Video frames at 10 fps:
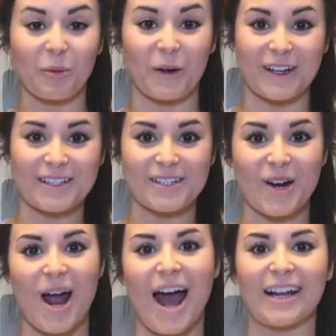but we're gonna
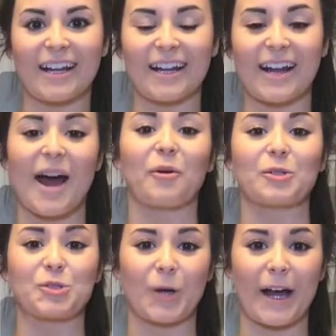start adding in our
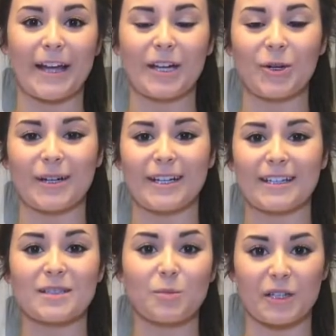dry
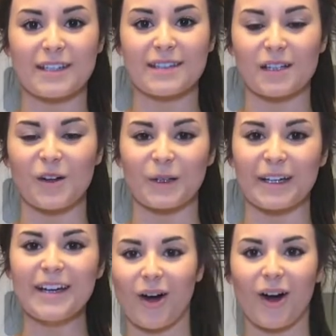ingredients pretty
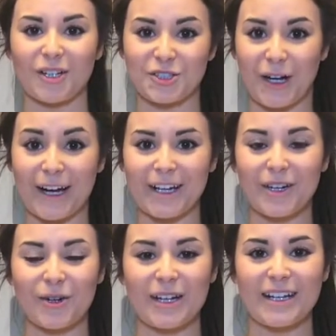slowly. Our dry
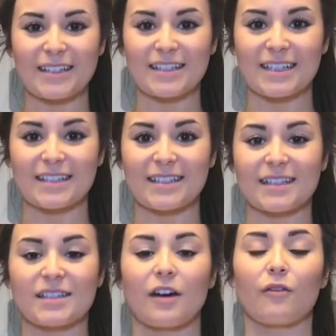ingredients
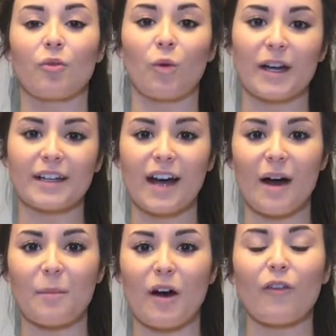consist of 1
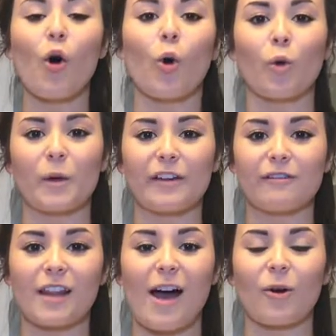cup of whole wheat
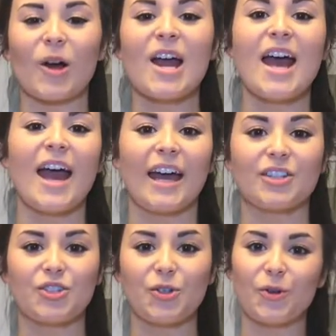flour
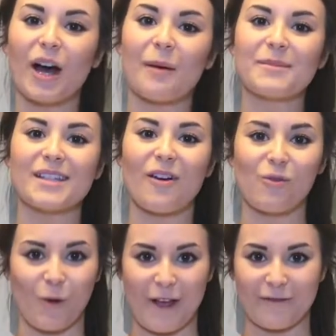and 2 cups of
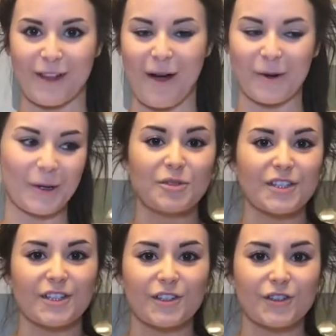white flour. I'm
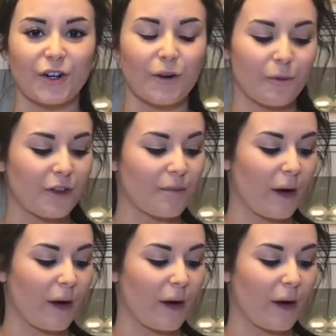just gonna start with